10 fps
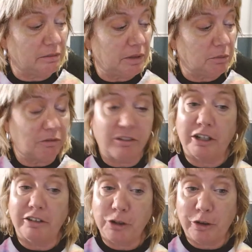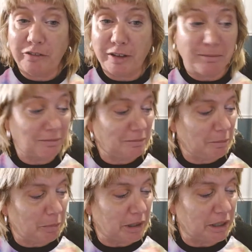Um, there were very few of them,
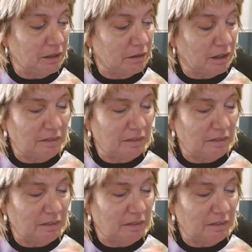but